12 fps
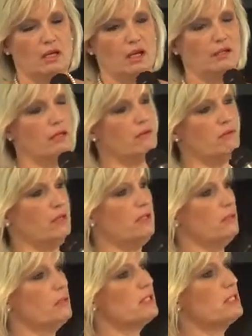Another thing
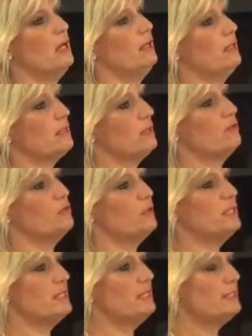that will silence our
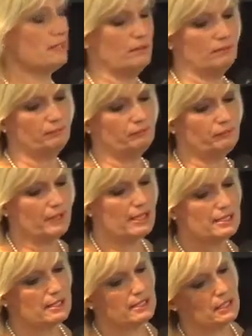voices
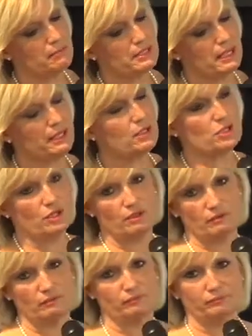is intimidation.
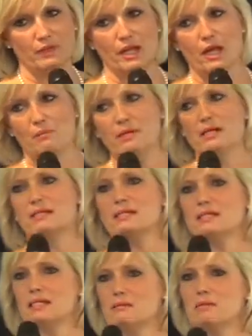Because
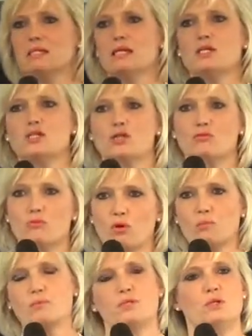intimidation
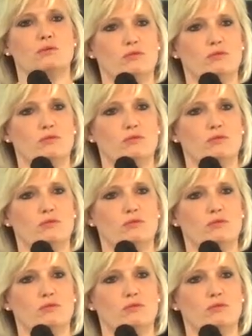robs you